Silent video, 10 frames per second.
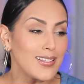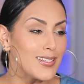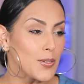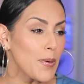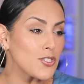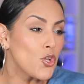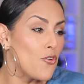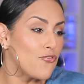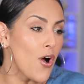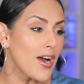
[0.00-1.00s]
I think the
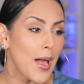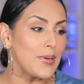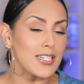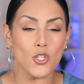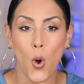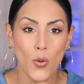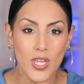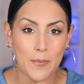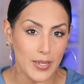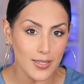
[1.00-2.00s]
so far, I mean, it's
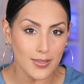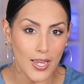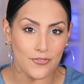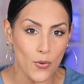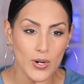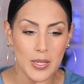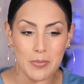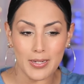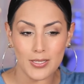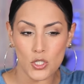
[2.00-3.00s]
only been like 40
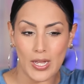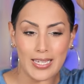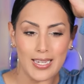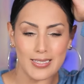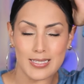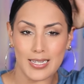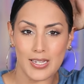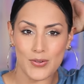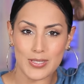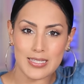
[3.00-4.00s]
minutes, so I can't sit
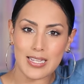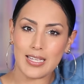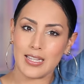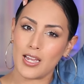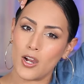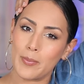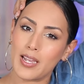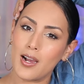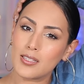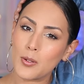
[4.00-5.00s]
here and say like, oh
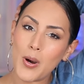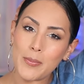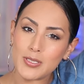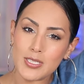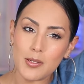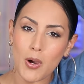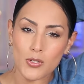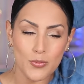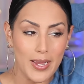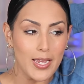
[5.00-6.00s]
my God, the primer did the
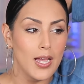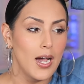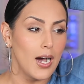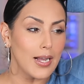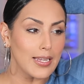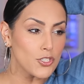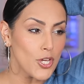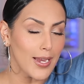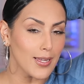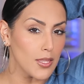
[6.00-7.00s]
most, right? Again,
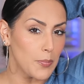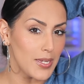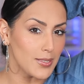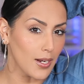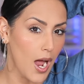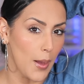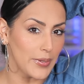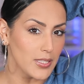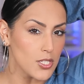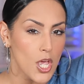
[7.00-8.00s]
check the pinned
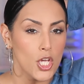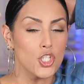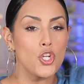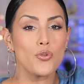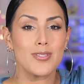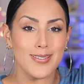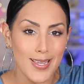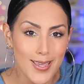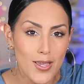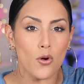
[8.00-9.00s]
comments to
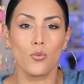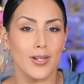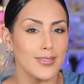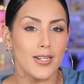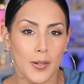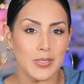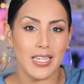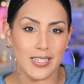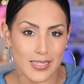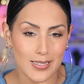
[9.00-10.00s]
see what the
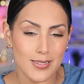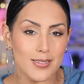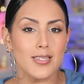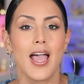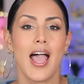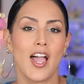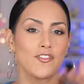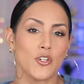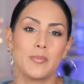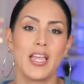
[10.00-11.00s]
update is
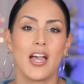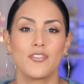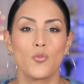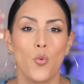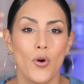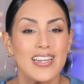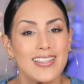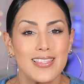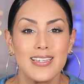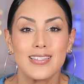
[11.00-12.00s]
after me having worn
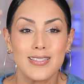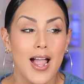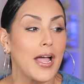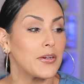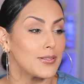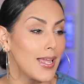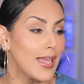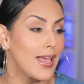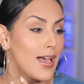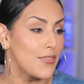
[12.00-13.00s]
it the entire
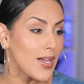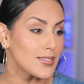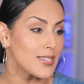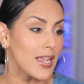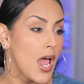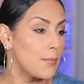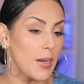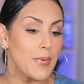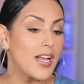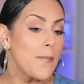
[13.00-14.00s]
day. That said,
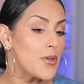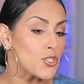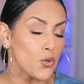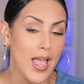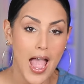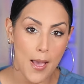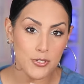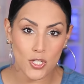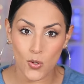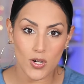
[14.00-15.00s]
my makeup looks
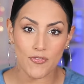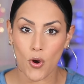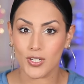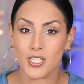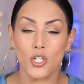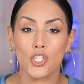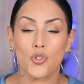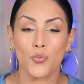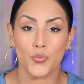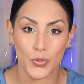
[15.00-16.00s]
absolutely flawless it looks
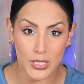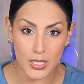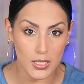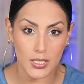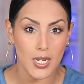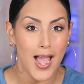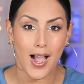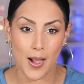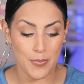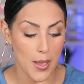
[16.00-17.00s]
really good.
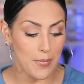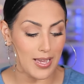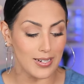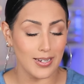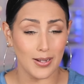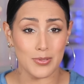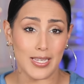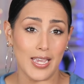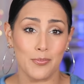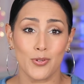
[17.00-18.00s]
I'm not mad at it. I was
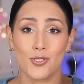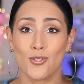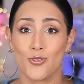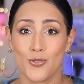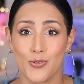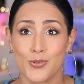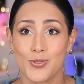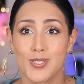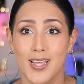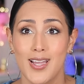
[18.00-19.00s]
able to
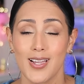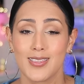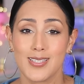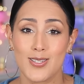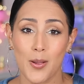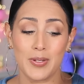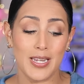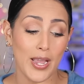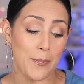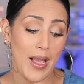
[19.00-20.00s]
use the
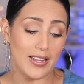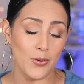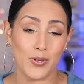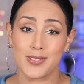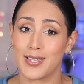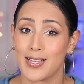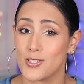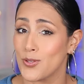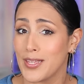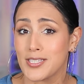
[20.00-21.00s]
Dominique palette once again,
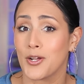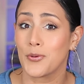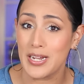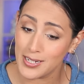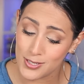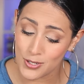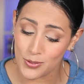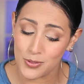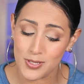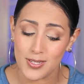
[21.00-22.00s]
so that's a great
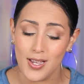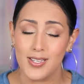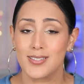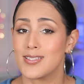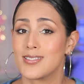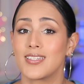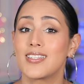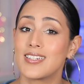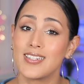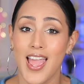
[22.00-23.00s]
excuse since they
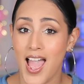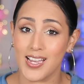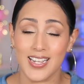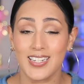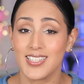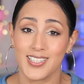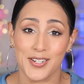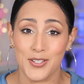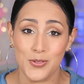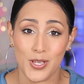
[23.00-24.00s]
didn't add anything that
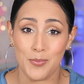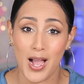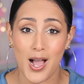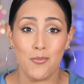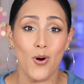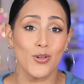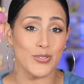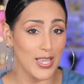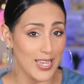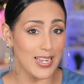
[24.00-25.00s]
I can use on my
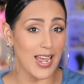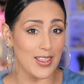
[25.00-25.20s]
eyeballs in